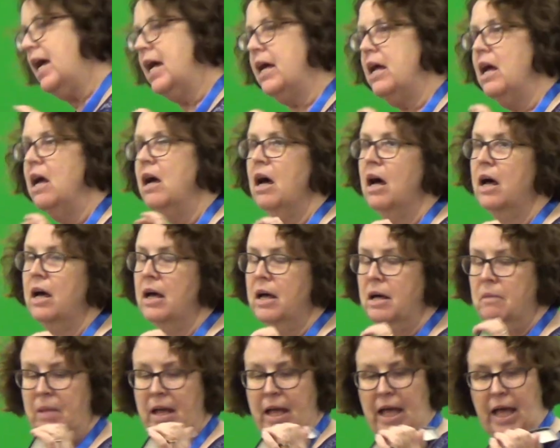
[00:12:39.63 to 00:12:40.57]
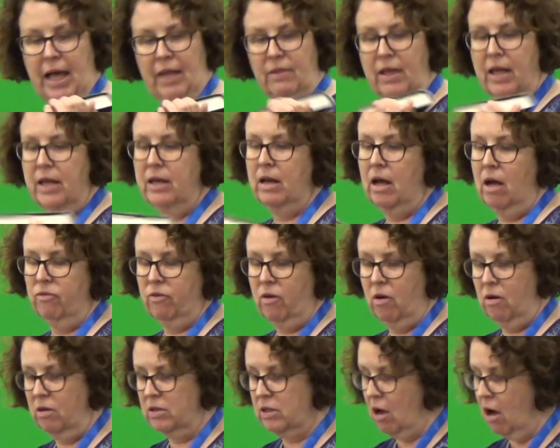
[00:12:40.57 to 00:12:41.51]
Okay. And then, of
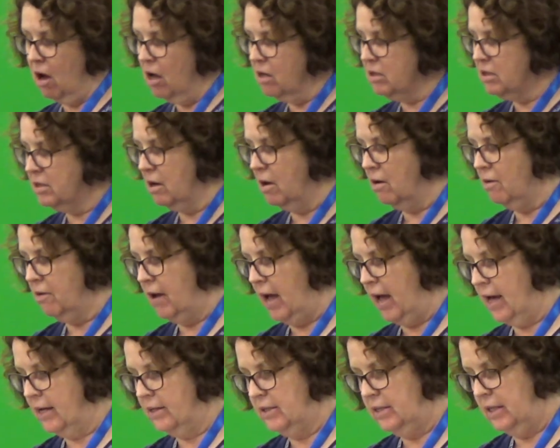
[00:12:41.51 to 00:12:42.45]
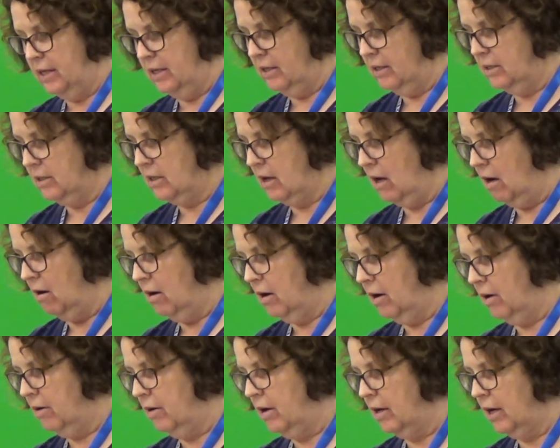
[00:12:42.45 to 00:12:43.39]
course, also, as is
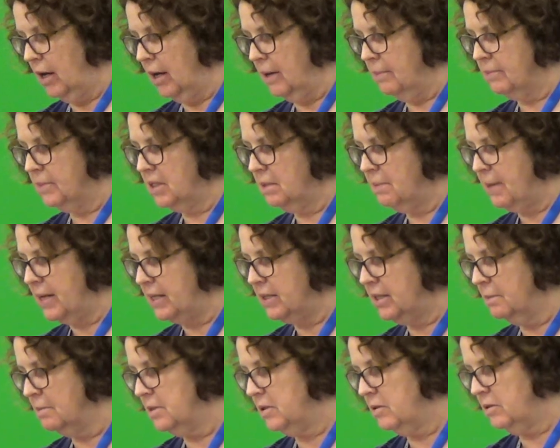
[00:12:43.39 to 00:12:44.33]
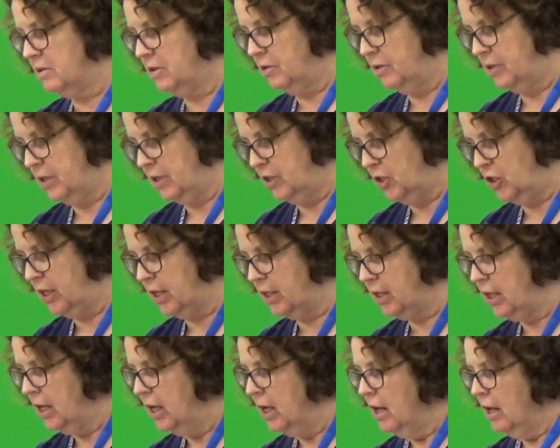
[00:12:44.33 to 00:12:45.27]
our Space Hipsters
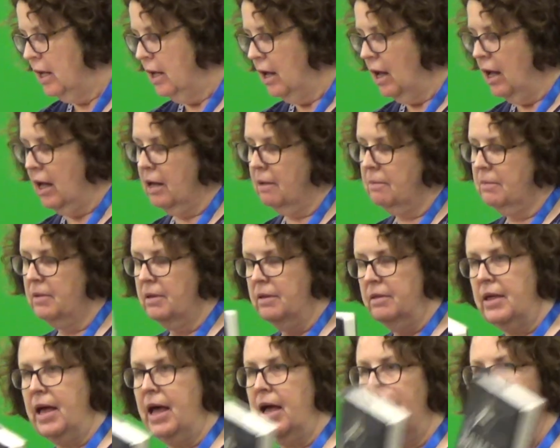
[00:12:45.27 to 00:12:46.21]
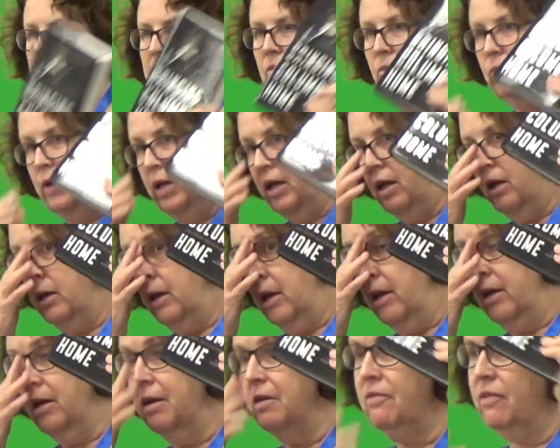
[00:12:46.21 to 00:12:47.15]
tradition, that we
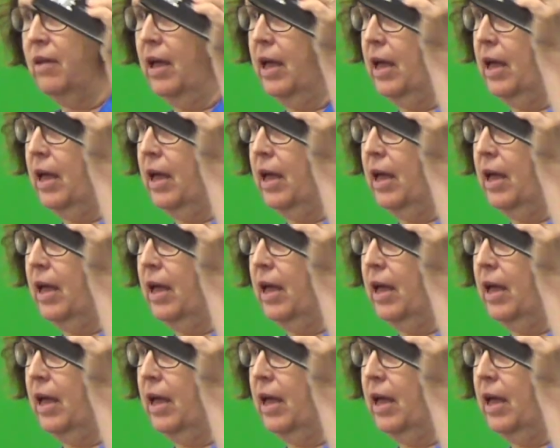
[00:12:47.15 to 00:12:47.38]
give